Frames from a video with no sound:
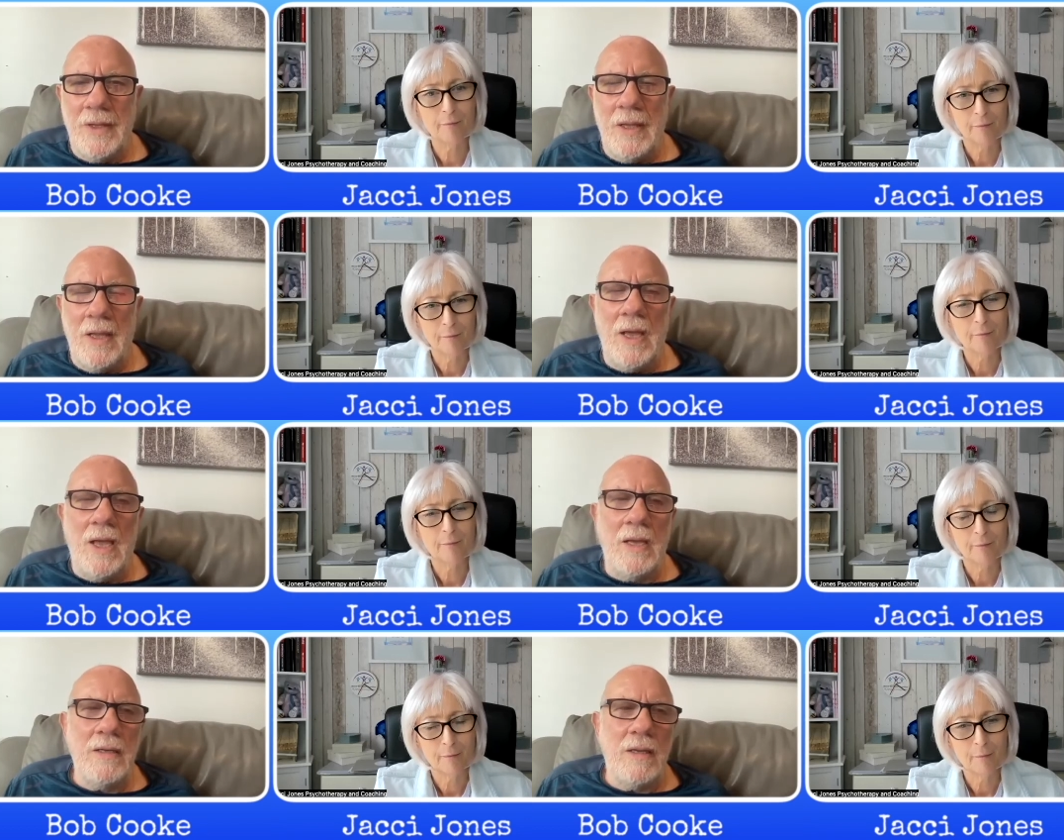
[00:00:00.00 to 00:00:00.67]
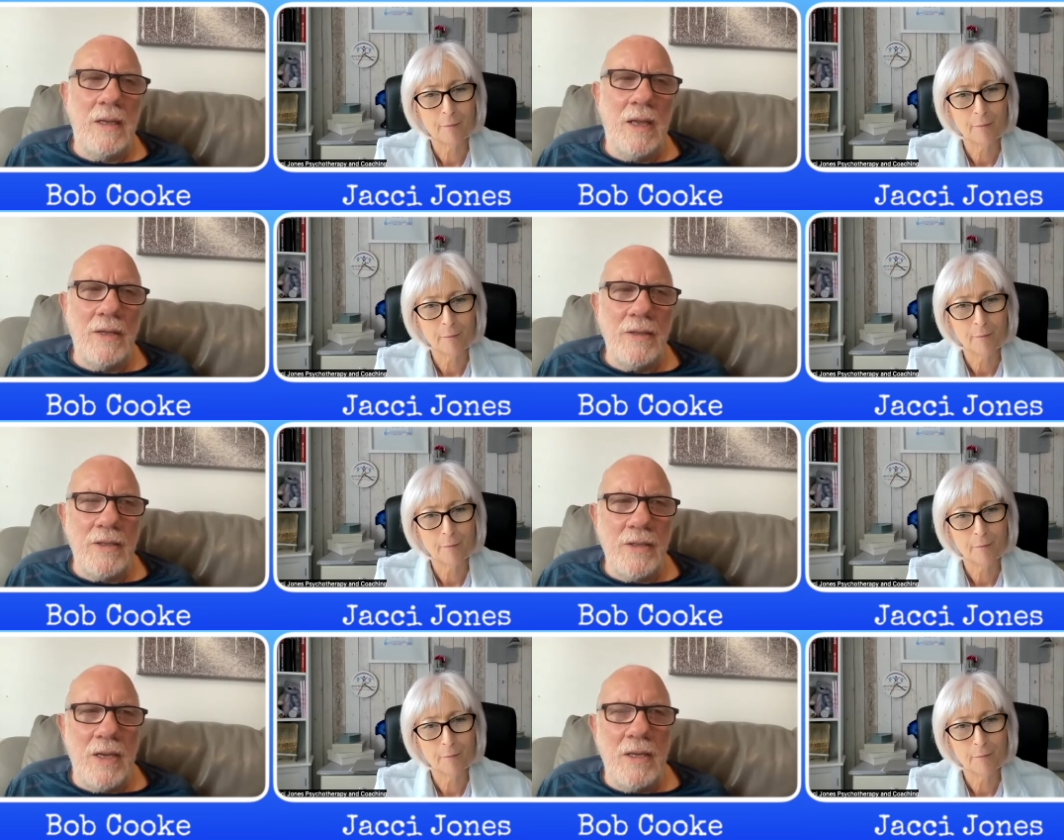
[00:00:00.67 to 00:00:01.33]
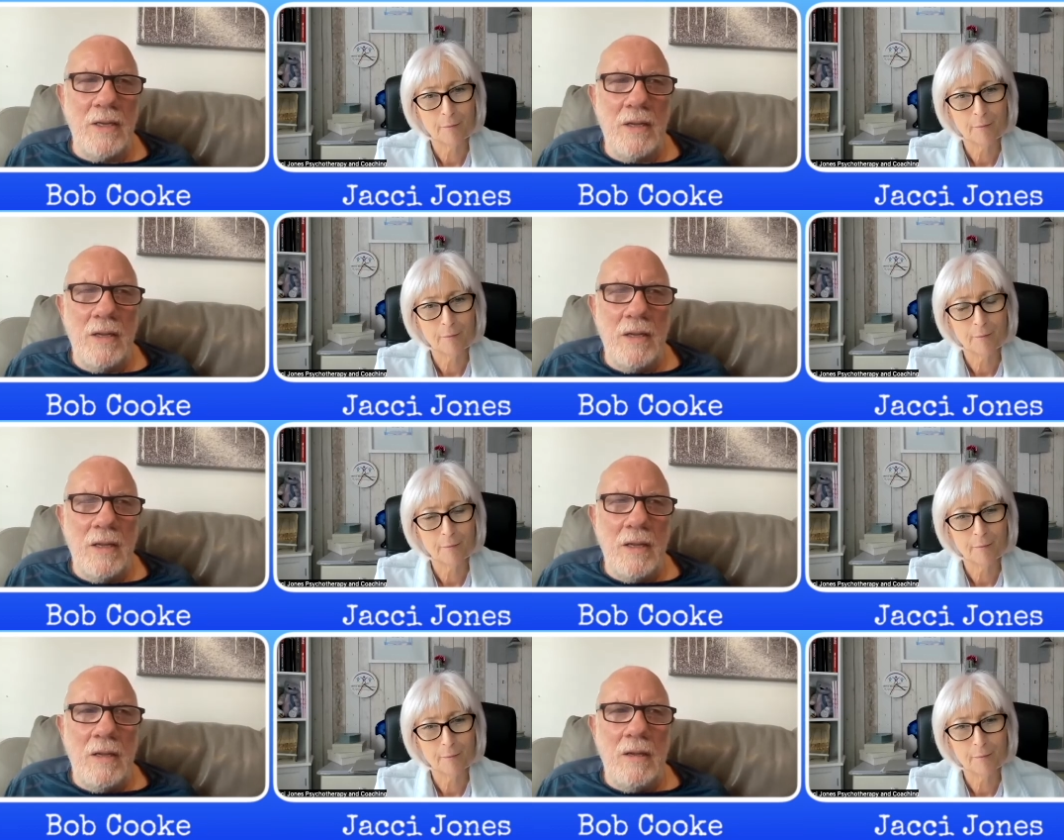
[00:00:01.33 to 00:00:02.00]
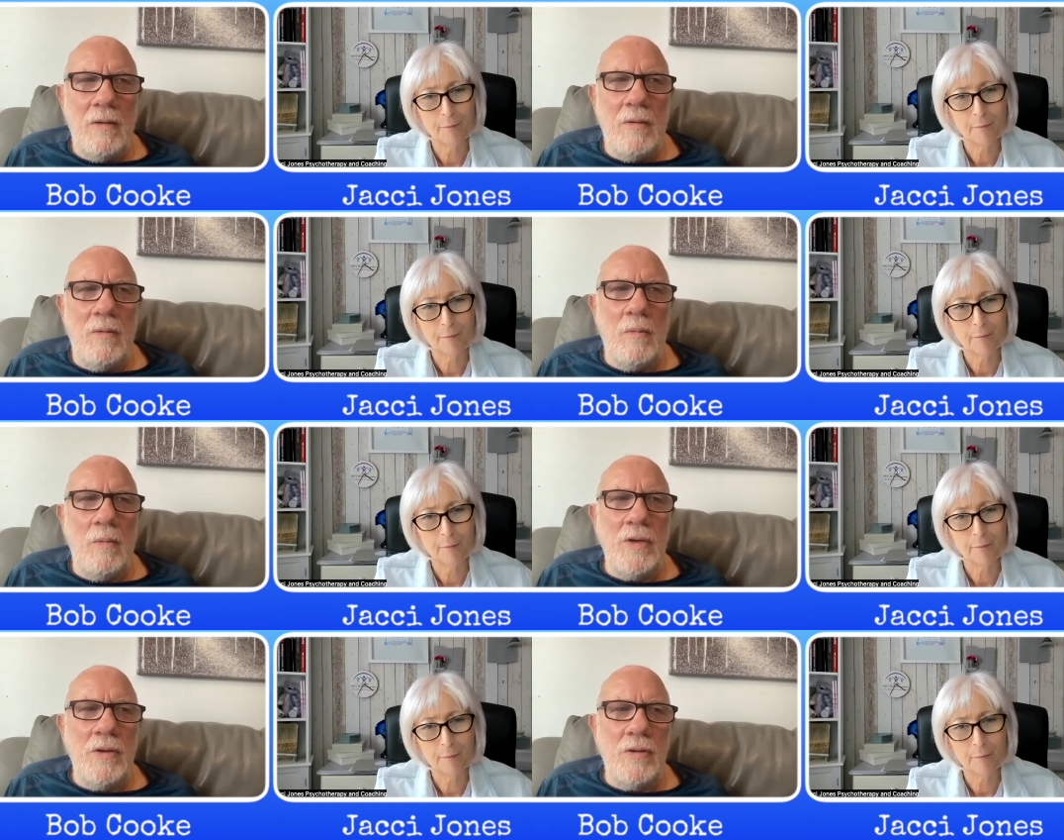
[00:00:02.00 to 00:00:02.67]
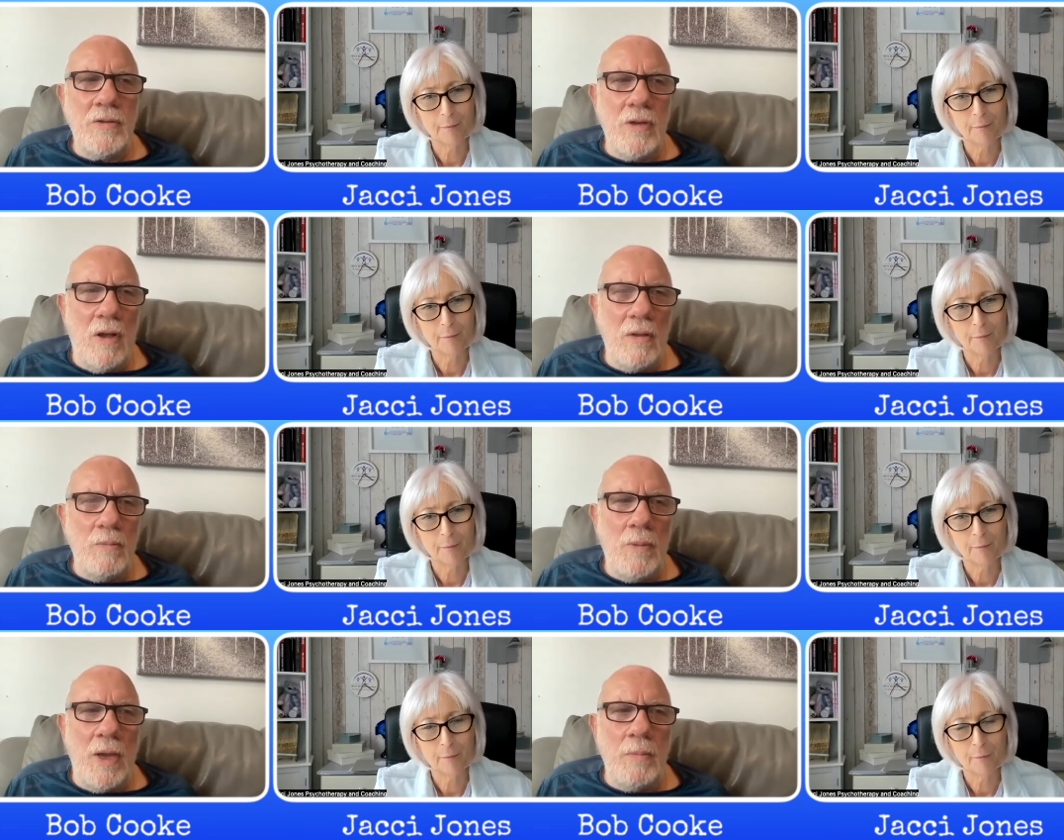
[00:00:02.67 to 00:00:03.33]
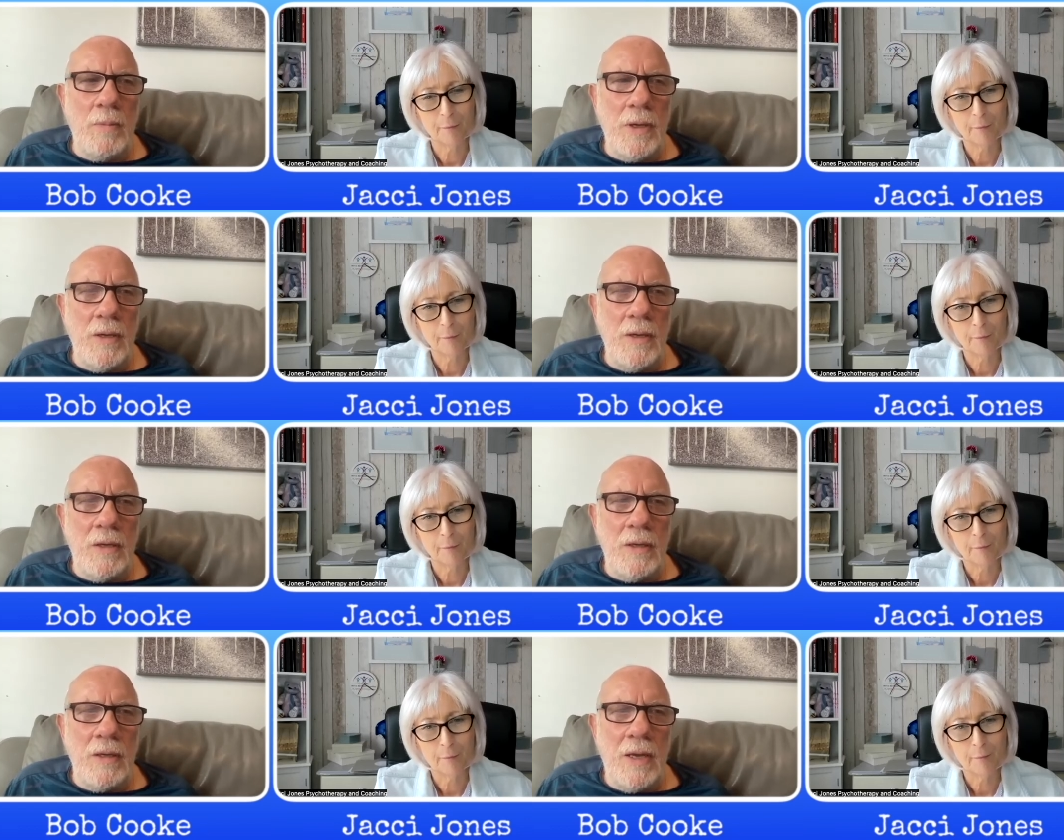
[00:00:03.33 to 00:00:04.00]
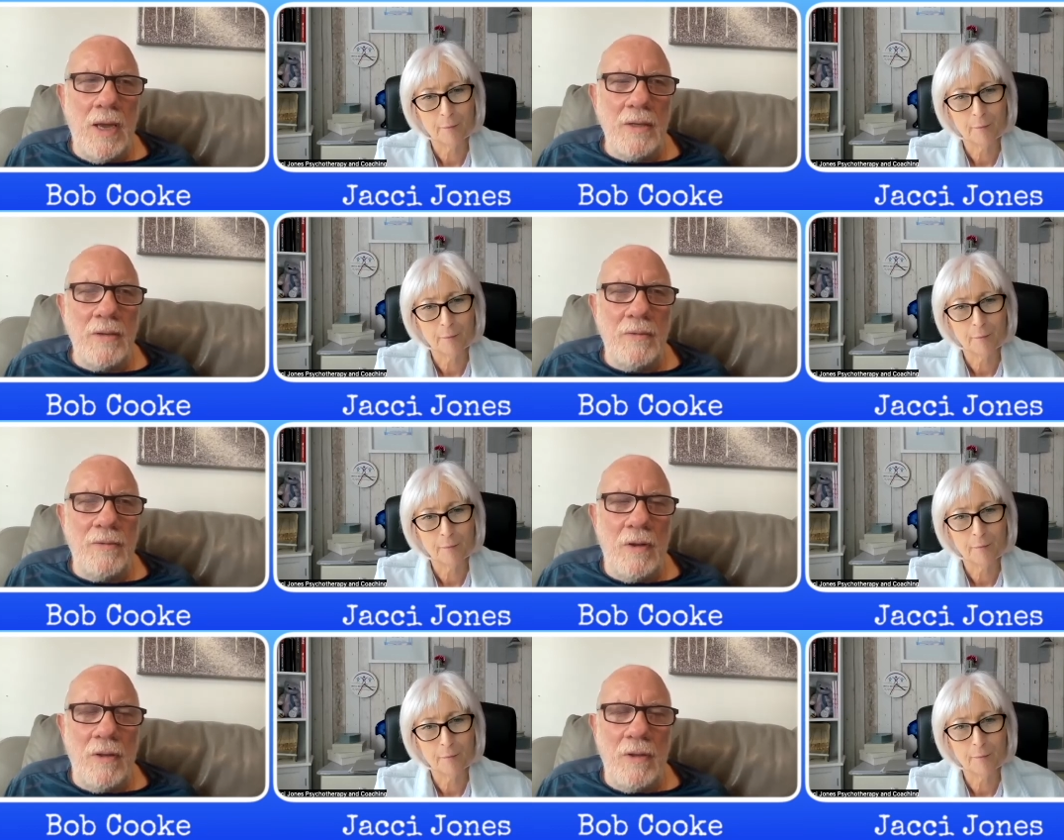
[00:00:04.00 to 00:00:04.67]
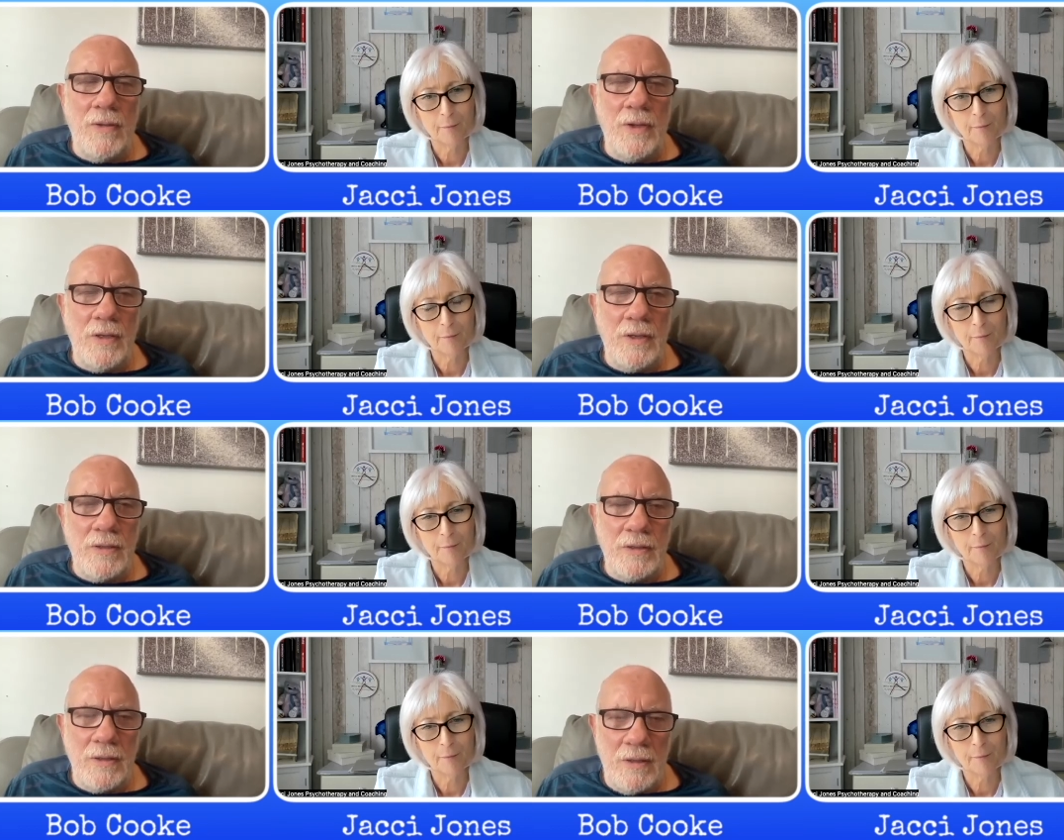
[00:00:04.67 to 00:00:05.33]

Speaker 1: and as i said when you're a child maybe you had to follow these